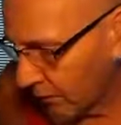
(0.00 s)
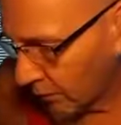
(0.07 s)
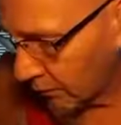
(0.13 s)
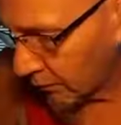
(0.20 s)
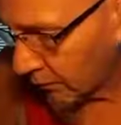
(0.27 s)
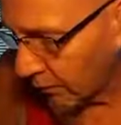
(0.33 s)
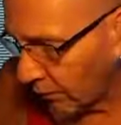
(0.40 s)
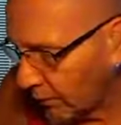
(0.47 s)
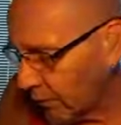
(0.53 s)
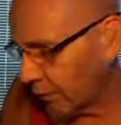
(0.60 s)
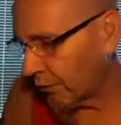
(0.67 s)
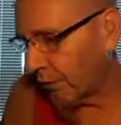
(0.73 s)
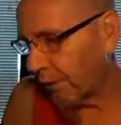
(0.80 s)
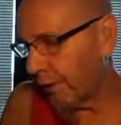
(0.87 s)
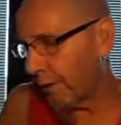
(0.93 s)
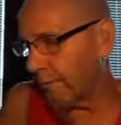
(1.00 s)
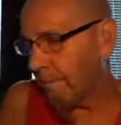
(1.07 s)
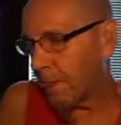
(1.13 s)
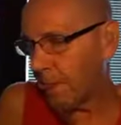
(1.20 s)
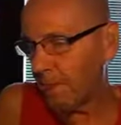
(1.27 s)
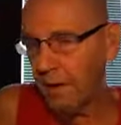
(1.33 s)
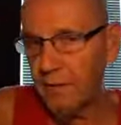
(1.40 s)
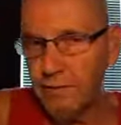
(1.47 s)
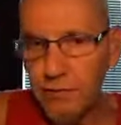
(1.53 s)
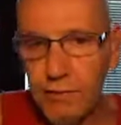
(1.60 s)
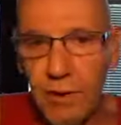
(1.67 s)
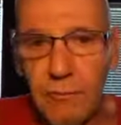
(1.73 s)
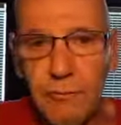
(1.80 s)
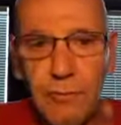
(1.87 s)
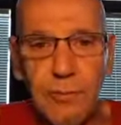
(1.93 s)
So I'm hurting. It's
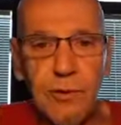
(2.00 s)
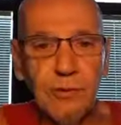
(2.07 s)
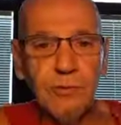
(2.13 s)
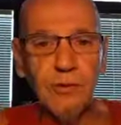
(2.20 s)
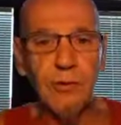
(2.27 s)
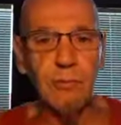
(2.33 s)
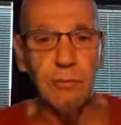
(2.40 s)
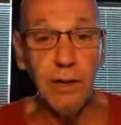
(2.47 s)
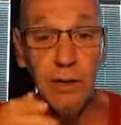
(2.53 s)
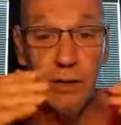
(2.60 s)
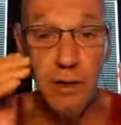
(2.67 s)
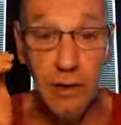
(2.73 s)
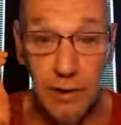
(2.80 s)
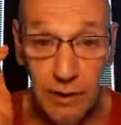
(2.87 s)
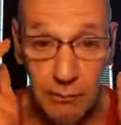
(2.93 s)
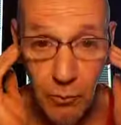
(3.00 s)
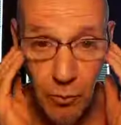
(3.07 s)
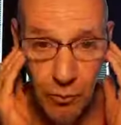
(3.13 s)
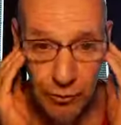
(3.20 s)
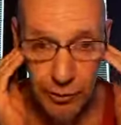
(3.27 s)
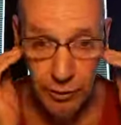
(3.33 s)
time for me to start medicating more than